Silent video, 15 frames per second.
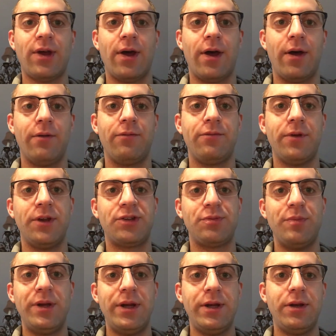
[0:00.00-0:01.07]
It's
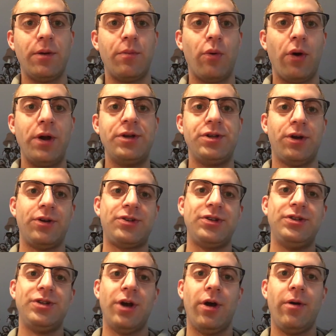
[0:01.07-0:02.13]
me, your boy,
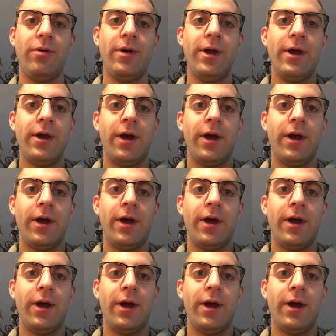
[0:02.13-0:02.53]
Jersey Joe.